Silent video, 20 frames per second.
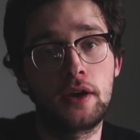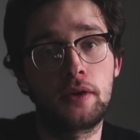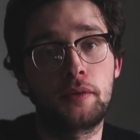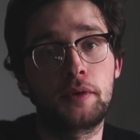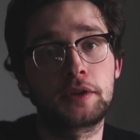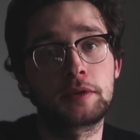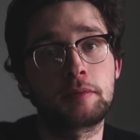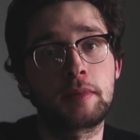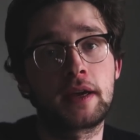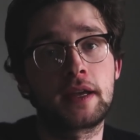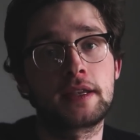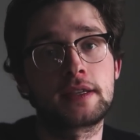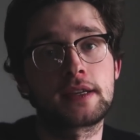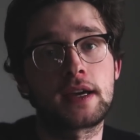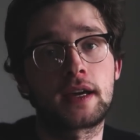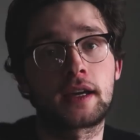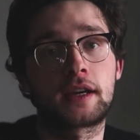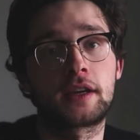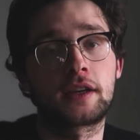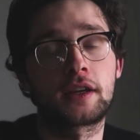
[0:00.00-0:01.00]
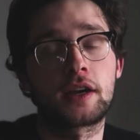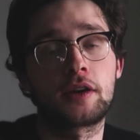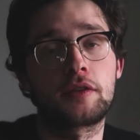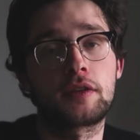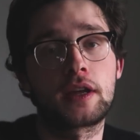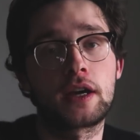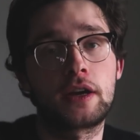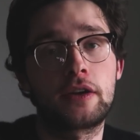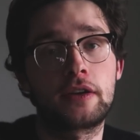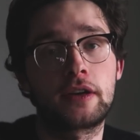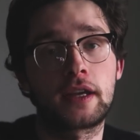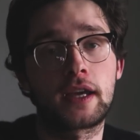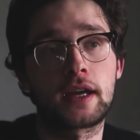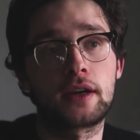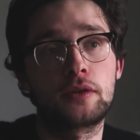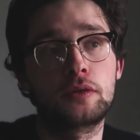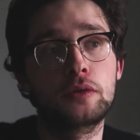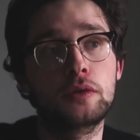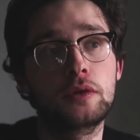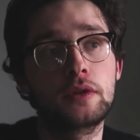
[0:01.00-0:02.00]
which means I can go there and
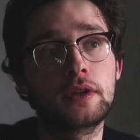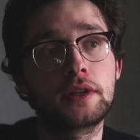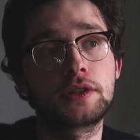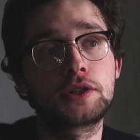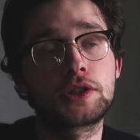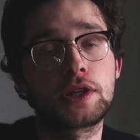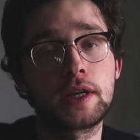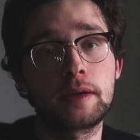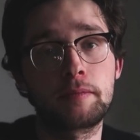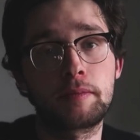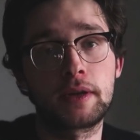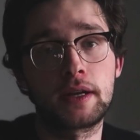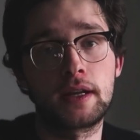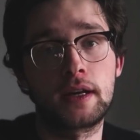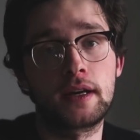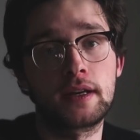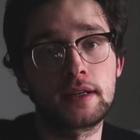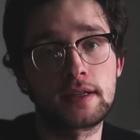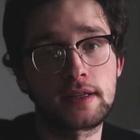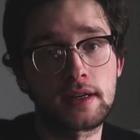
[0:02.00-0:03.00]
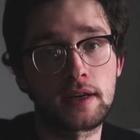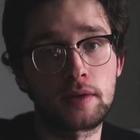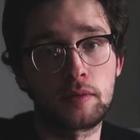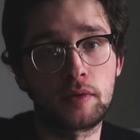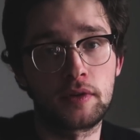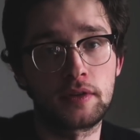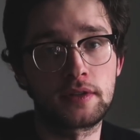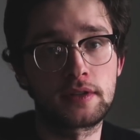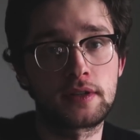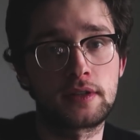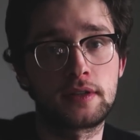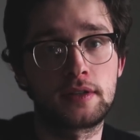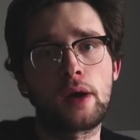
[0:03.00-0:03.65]
get all the cheap bananas I want.